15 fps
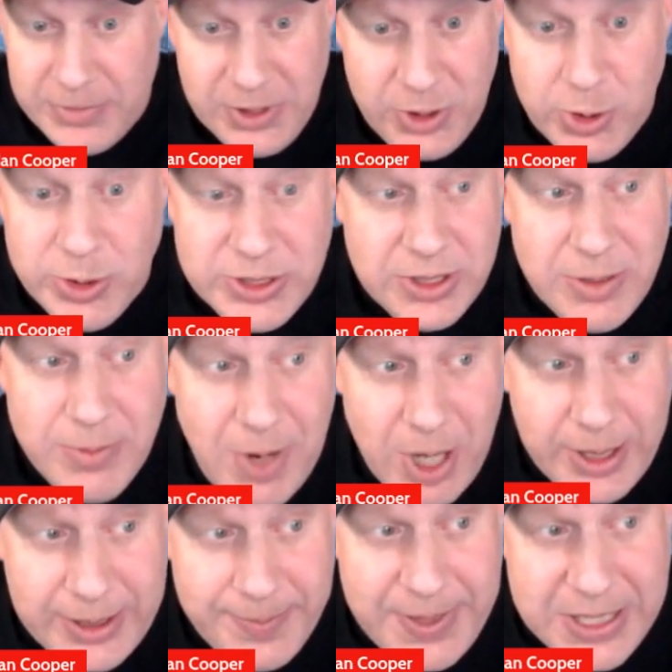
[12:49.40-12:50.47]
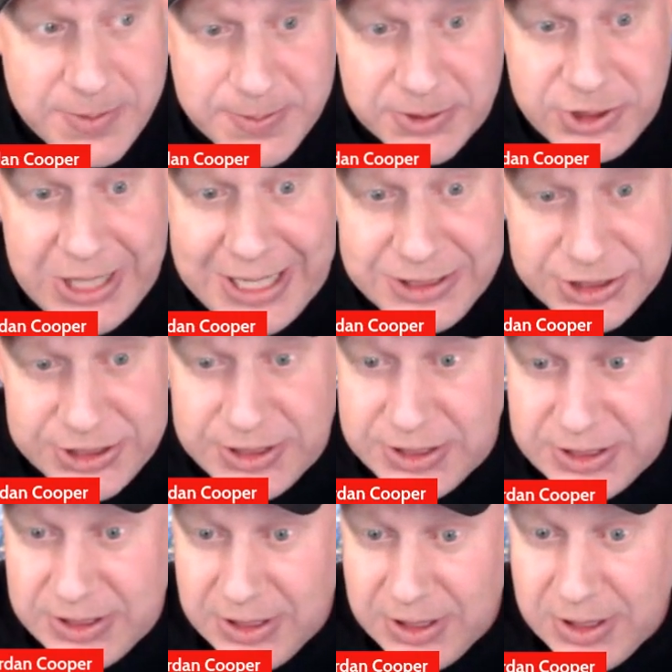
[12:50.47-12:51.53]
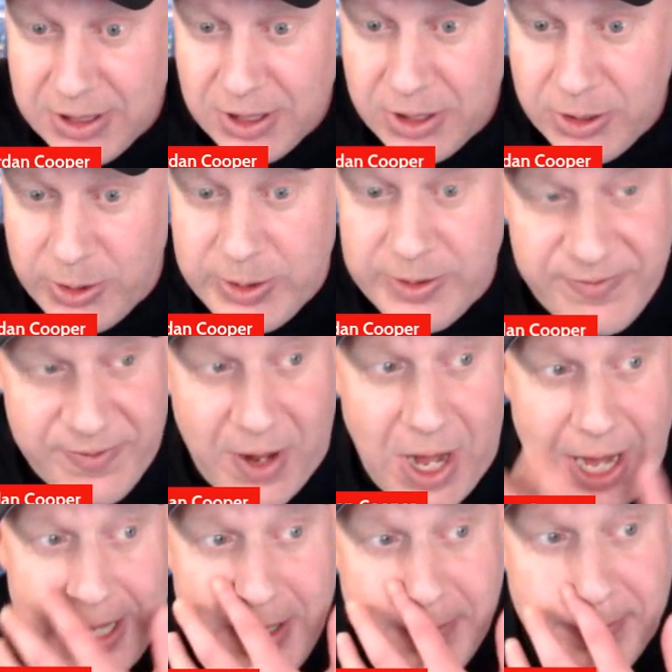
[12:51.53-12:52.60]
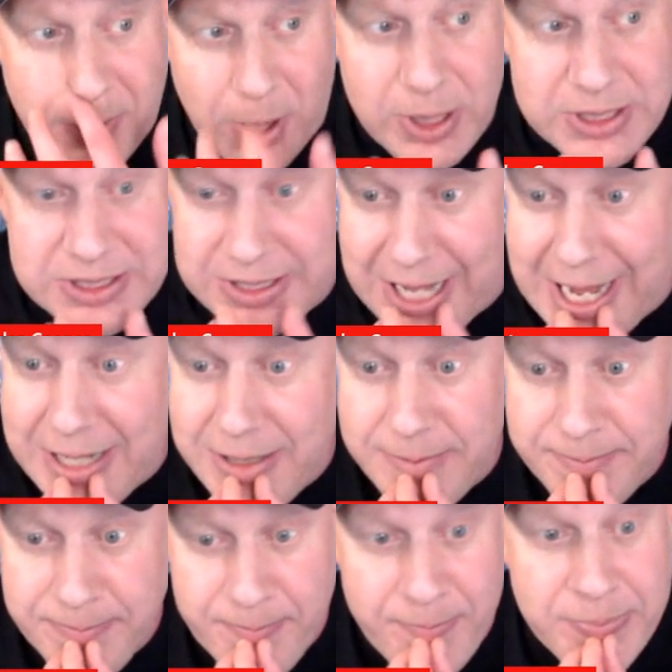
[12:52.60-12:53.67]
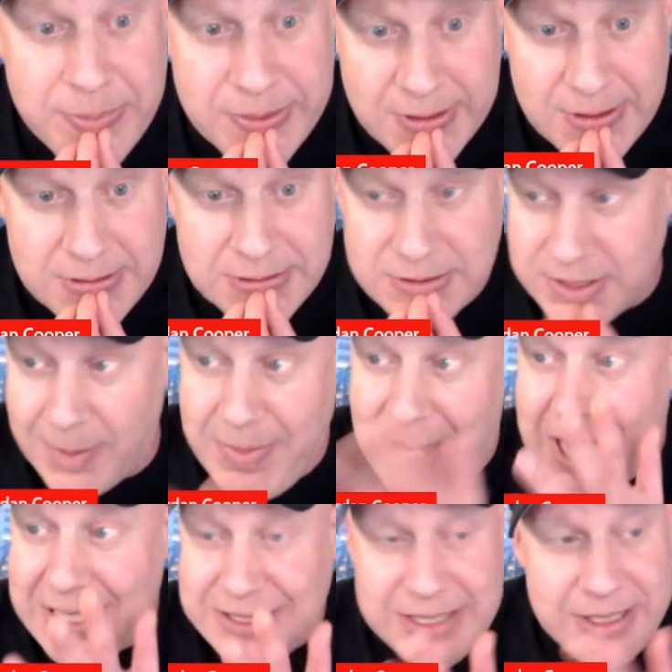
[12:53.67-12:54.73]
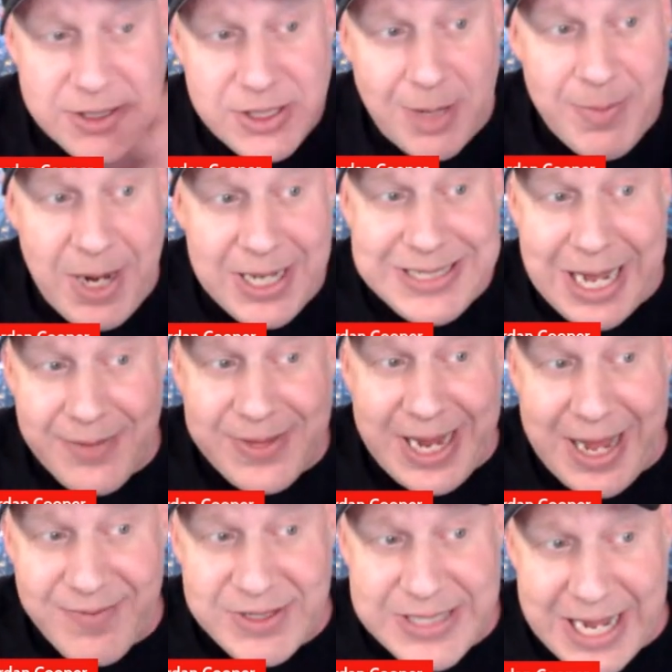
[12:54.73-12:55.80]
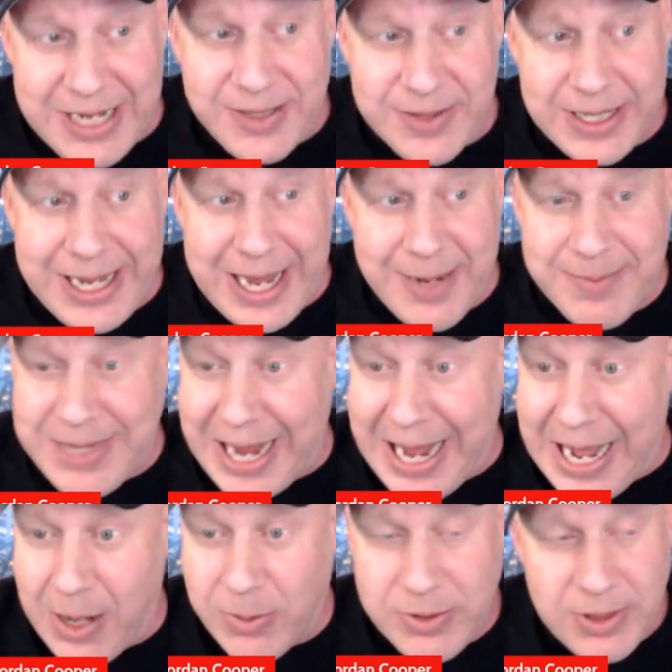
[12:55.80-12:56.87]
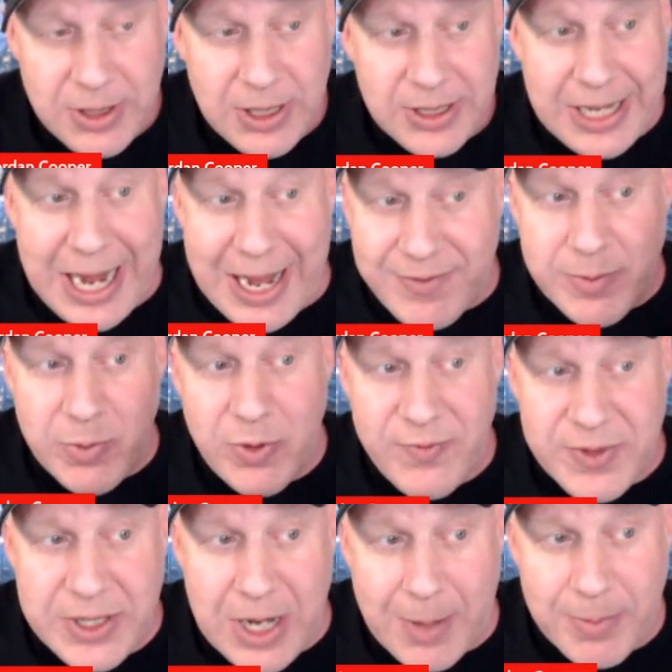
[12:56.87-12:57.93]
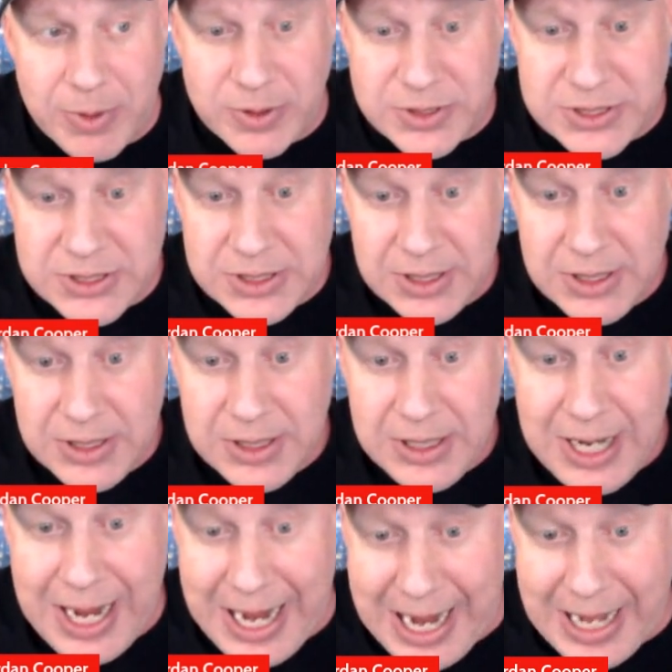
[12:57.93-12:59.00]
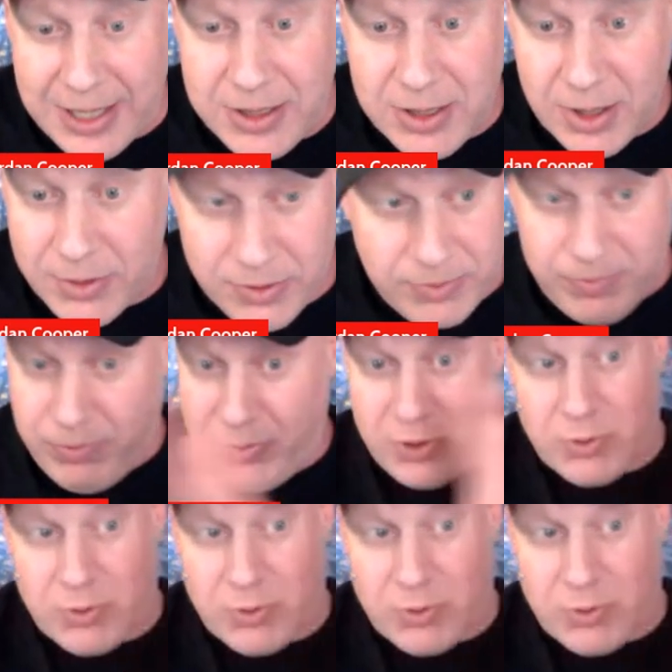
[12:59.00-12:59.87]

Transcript: using the market-based projections, you could find books that some guys in, some guys out, they haven't taken the game down, they haven't moved the numbers, and the